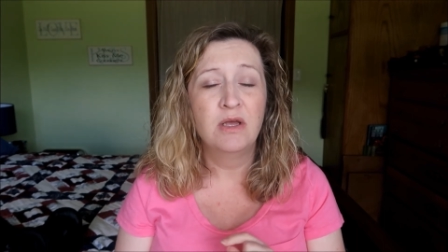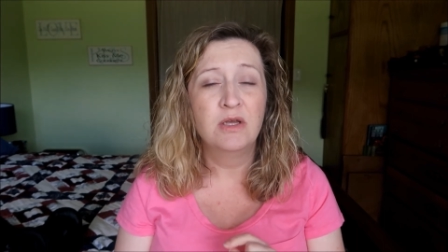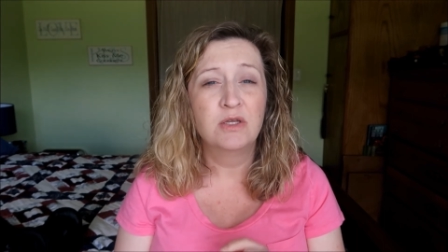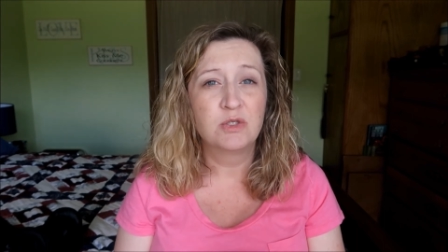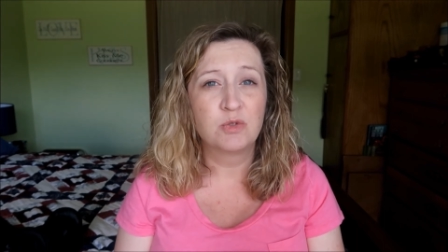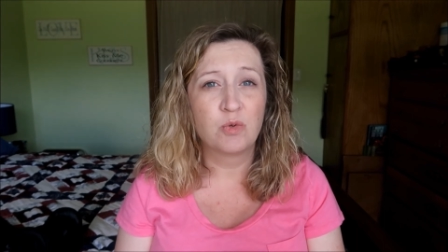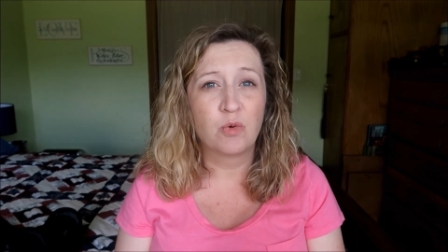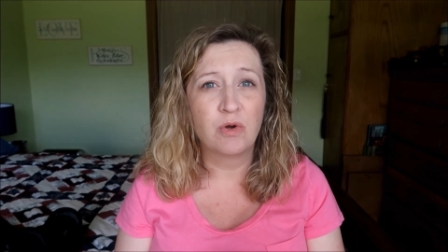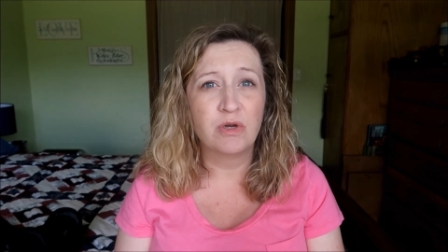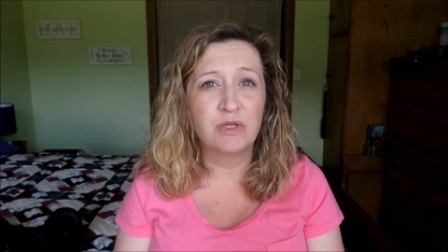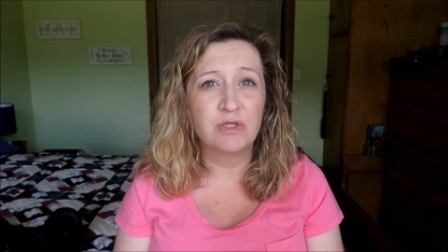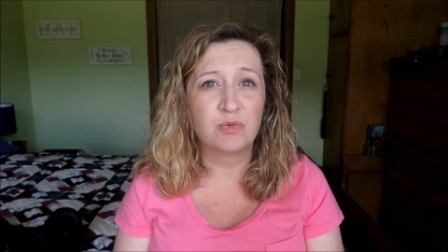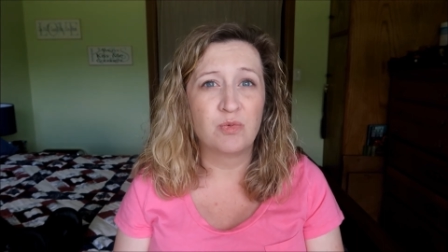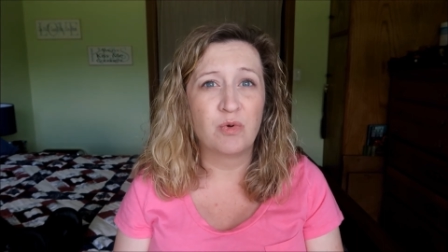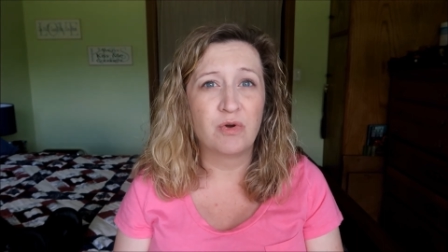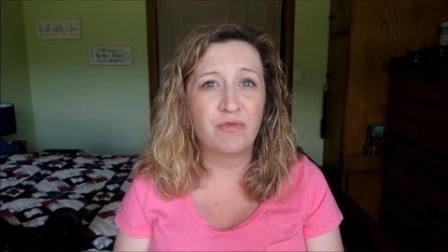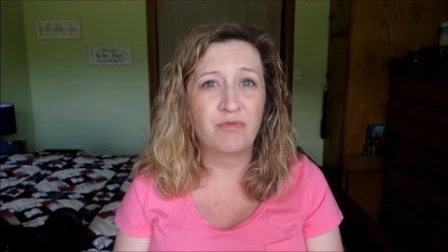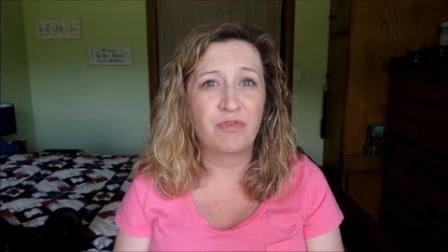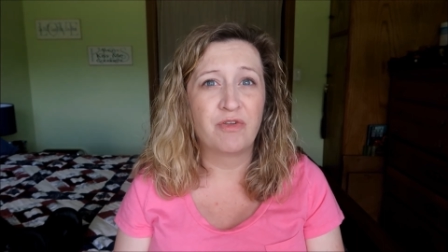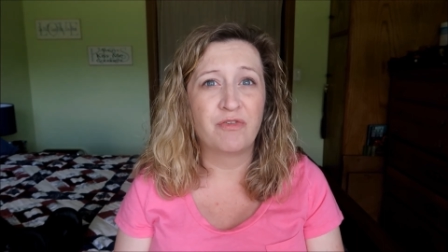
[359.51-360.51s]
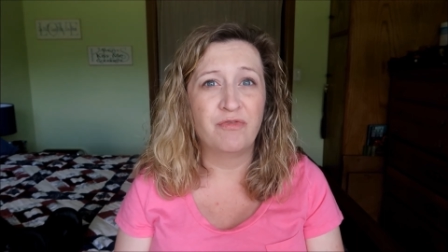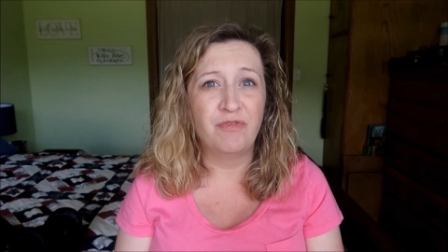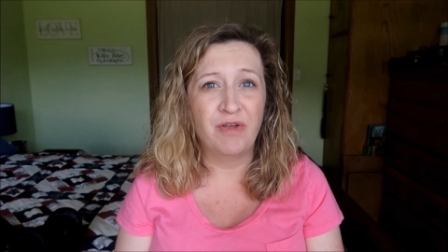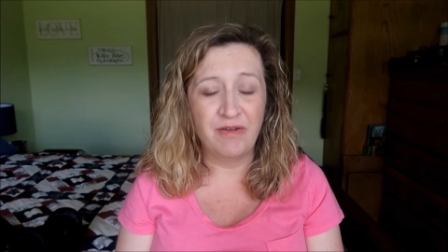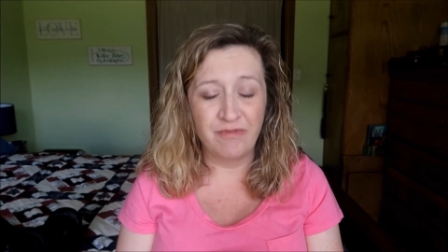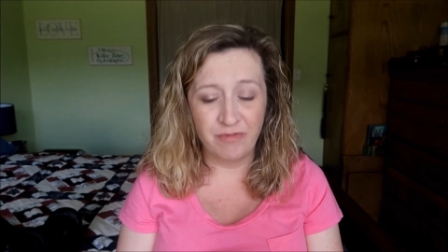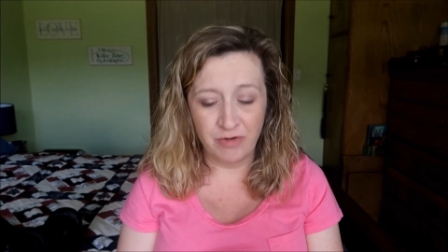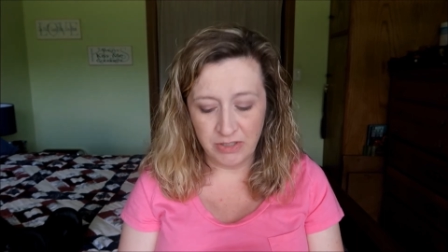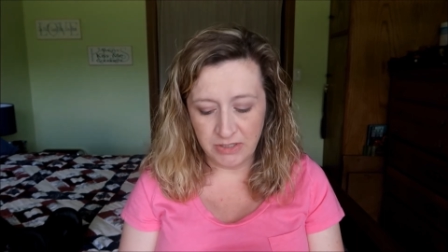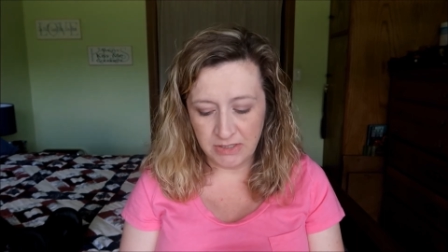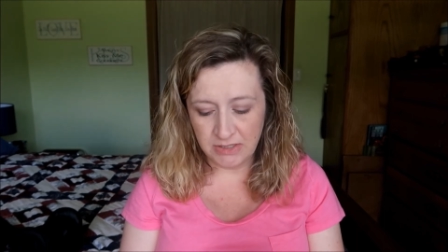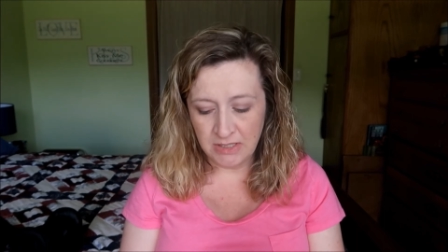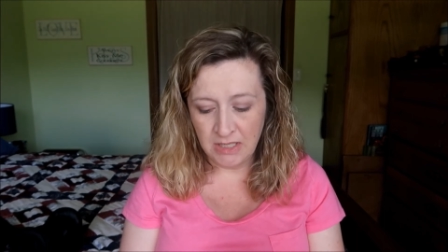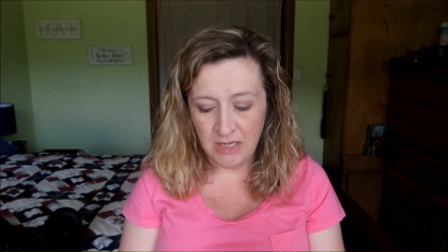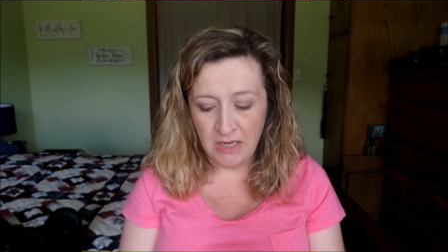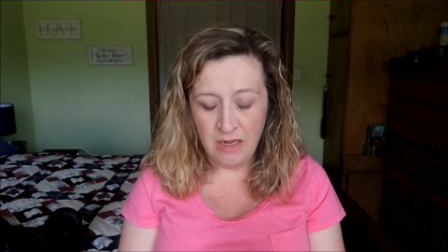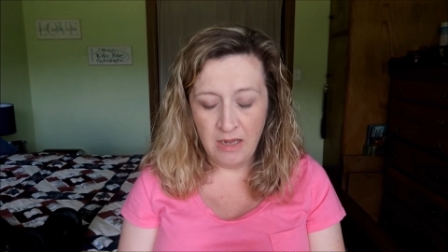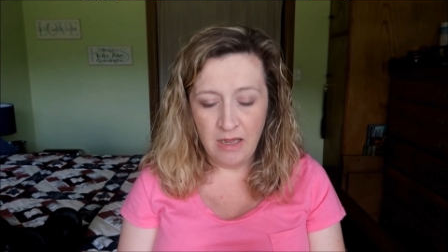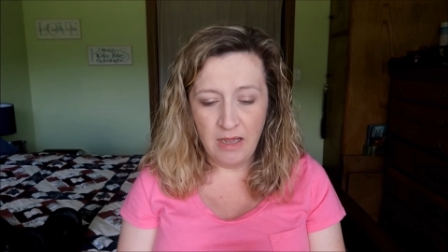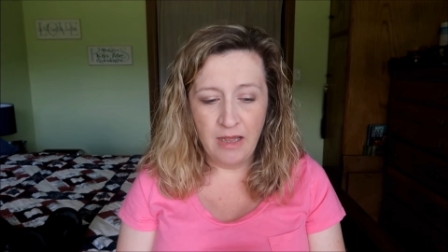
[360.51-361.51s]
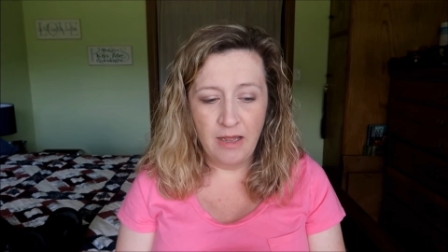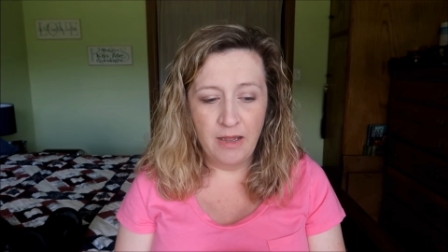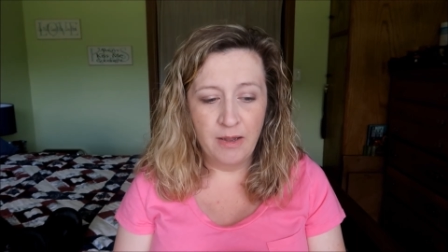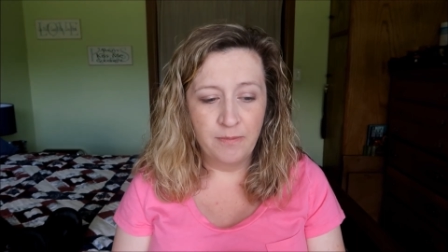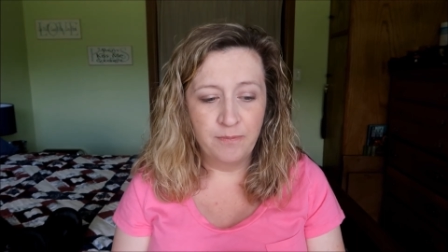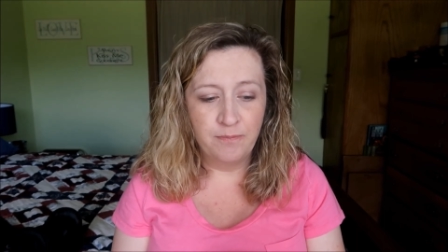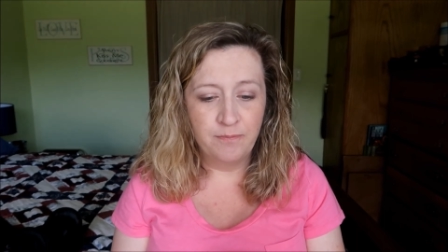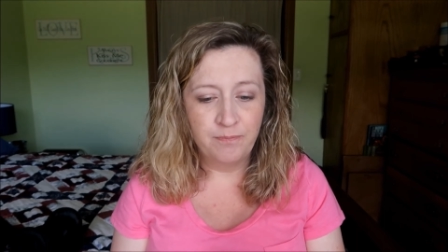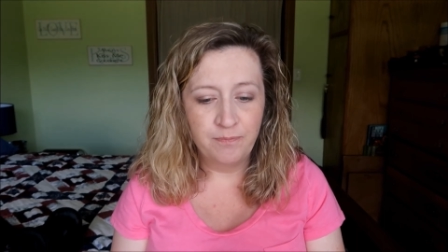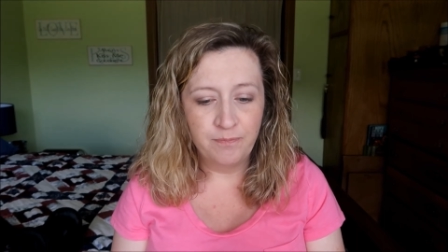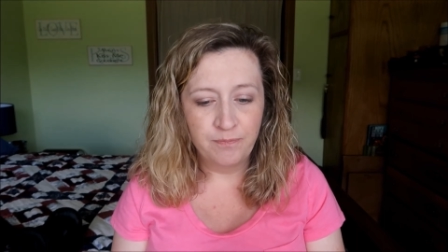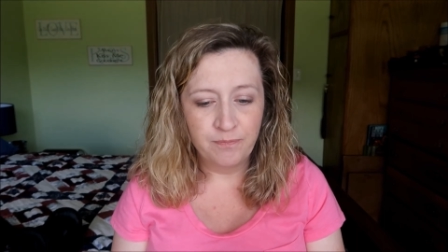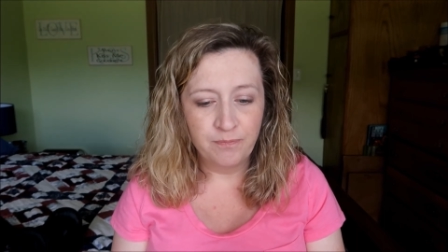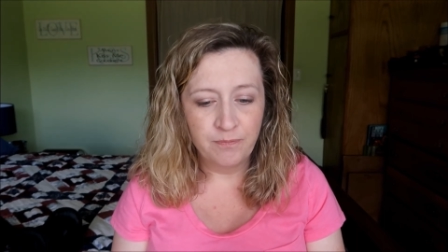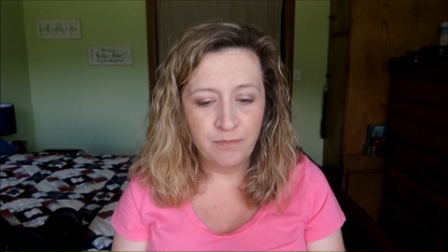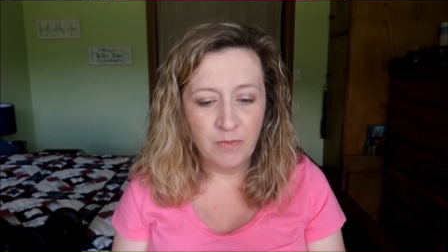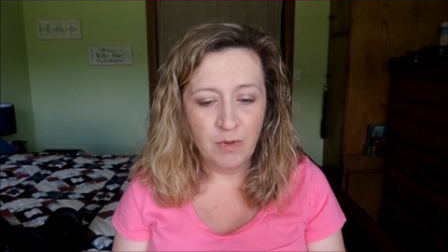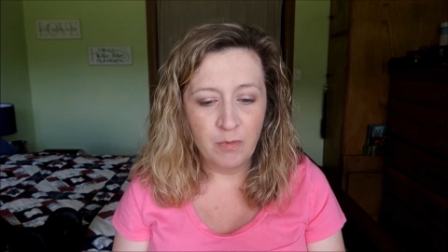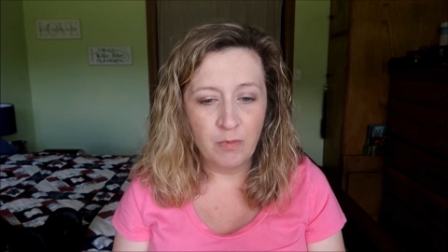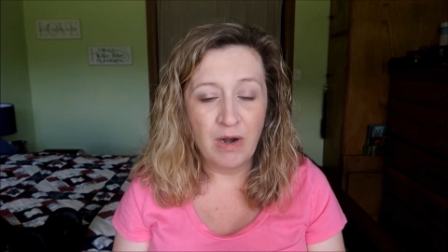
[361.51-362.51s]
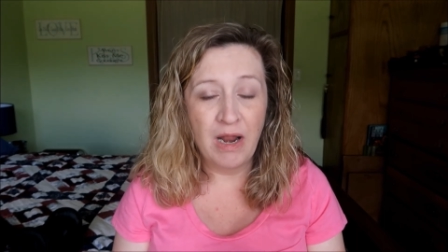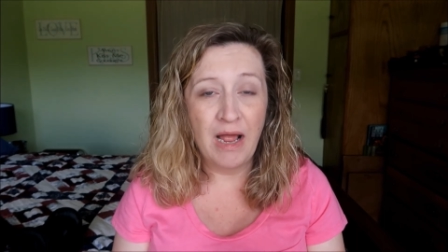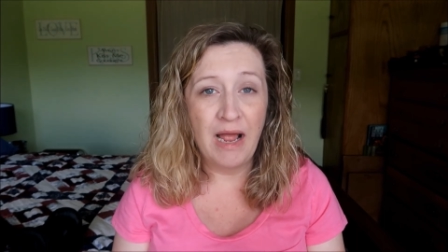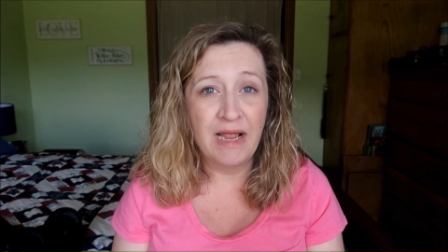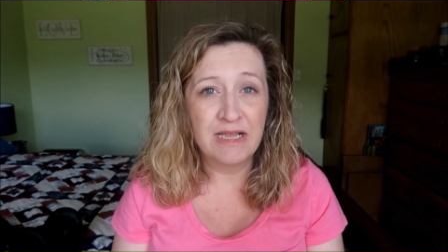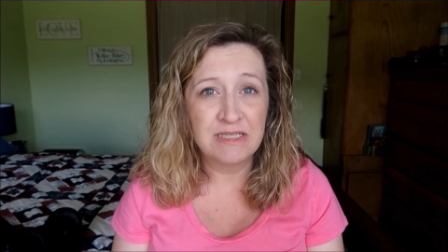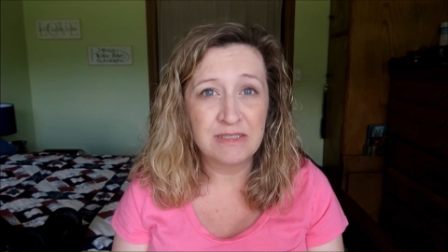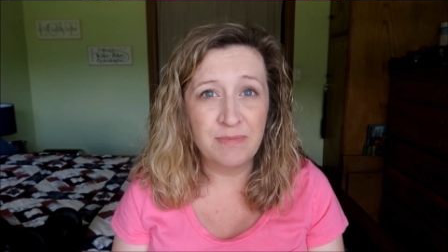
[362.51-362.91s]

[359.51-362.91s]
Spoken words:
Soarin' is one of their favorites. When I asked